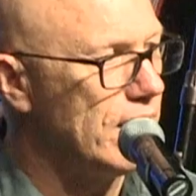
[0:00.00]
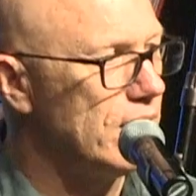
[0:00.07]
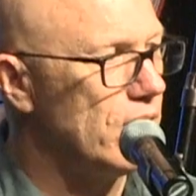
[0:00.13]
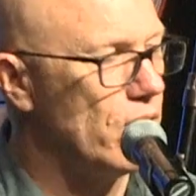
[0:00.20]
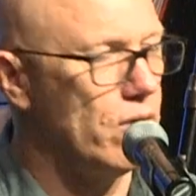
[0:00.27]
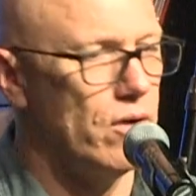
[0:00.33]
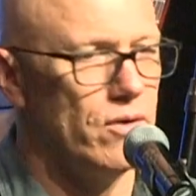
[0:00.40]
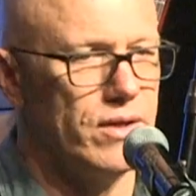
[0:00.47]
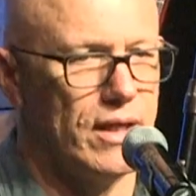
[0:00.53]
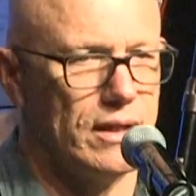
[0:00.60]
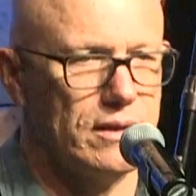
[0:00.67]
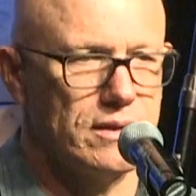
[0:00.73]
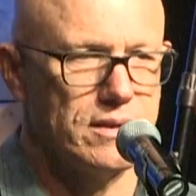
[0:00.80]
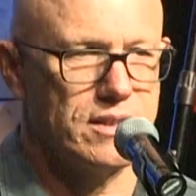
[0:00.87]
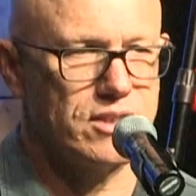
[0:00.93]
go, oh yeah,
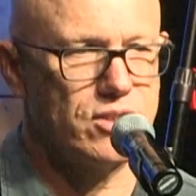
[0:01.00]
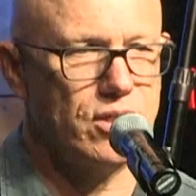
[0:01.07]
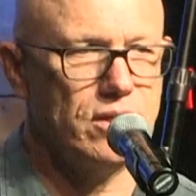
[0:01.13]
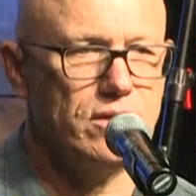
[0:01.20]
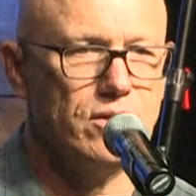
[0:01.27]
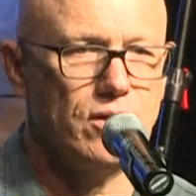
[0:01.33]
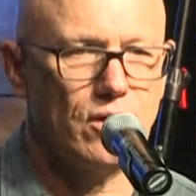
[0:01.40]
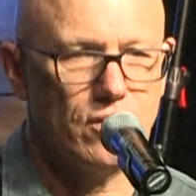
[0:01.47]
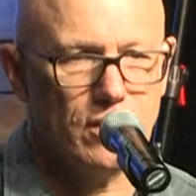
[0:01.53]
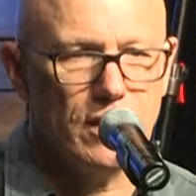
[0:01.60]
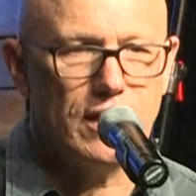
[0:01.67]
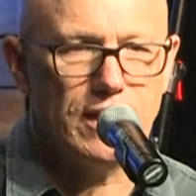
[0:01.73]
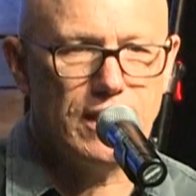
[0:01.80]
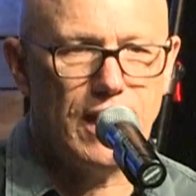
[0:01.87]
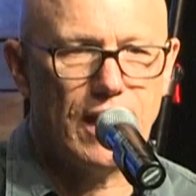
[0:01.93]
is this good? And you go,
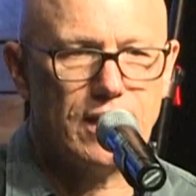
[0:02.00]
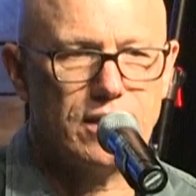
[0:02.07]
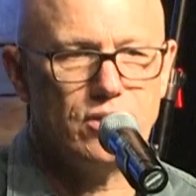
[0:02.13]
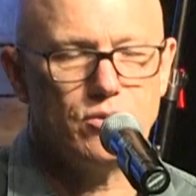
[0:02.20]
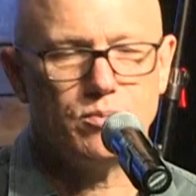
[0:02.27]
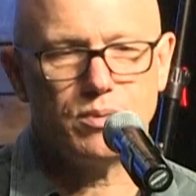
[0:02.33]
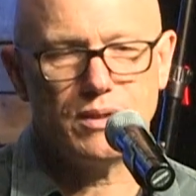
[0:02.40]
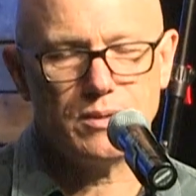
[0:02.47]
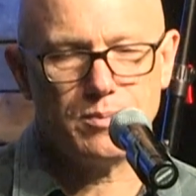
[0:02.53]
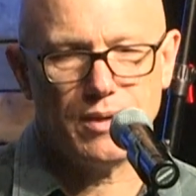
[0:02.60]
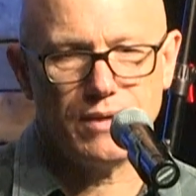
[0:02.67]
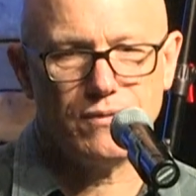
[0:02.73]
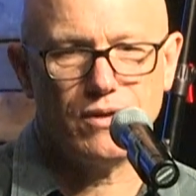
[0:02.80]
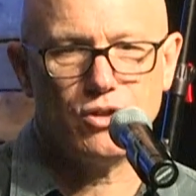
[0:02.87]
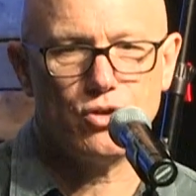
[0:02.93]
yeah, can you please play
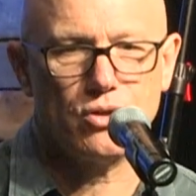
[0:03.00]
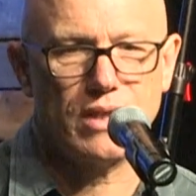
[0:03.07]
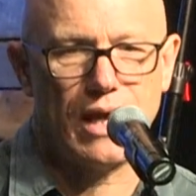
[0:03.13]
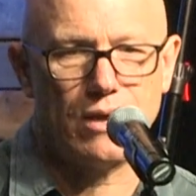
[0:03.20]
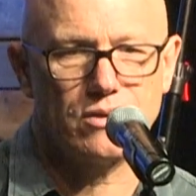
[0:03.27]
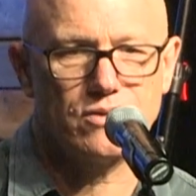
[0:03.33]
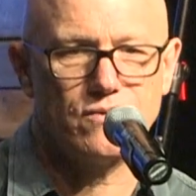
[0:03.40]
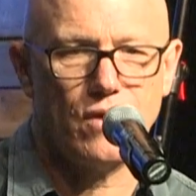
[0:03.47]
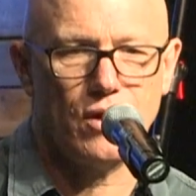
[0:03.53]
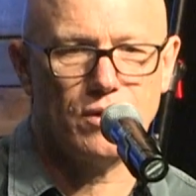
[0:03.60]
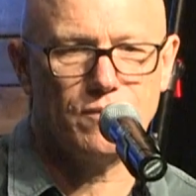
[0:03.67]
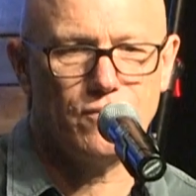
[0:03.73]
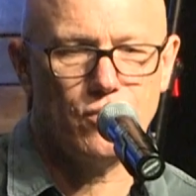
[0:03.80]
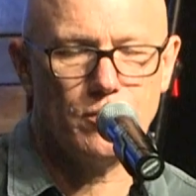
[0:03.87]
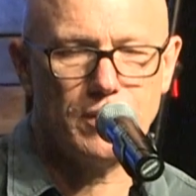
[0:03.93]
your loudest volume
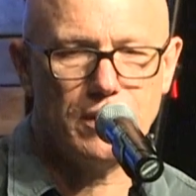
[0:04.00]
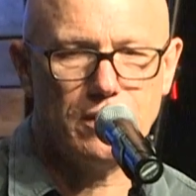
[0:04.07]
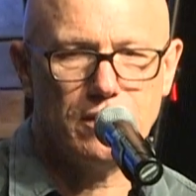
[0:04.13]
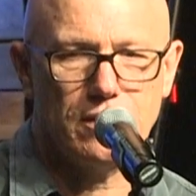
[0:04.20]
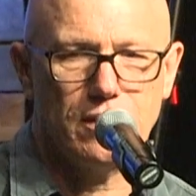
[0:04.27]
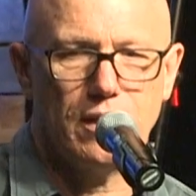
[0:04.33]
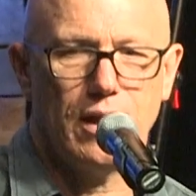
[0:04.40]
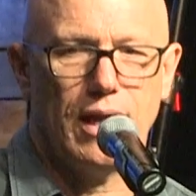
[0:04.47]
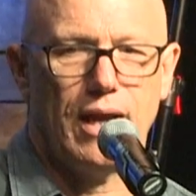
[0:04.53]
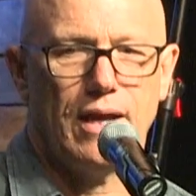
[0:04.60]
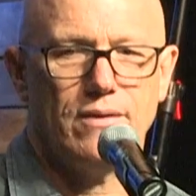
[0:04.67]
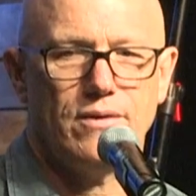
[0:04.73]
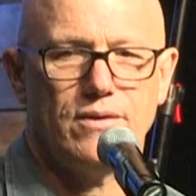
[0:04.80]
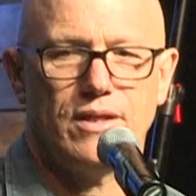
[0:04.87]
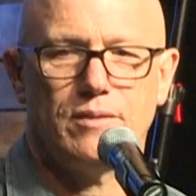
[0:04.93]
for me?
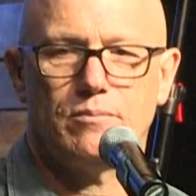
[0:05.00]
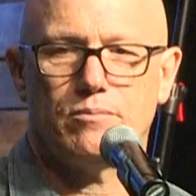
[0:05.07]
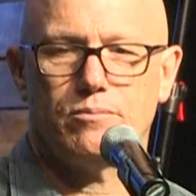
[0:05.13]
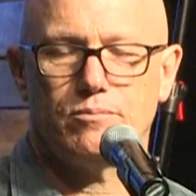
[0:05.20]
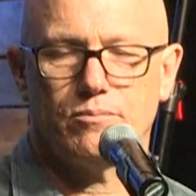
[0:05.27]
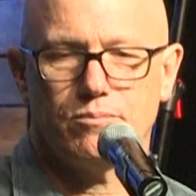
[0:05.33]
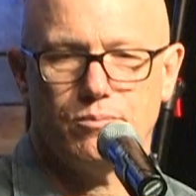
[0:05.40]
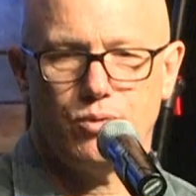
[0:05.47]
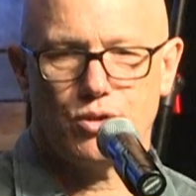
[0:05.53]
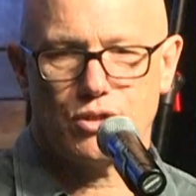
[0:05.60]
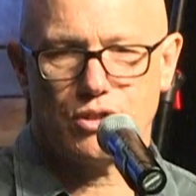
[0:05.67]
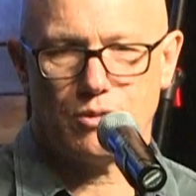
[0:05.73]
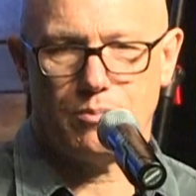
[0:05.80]
And then they push their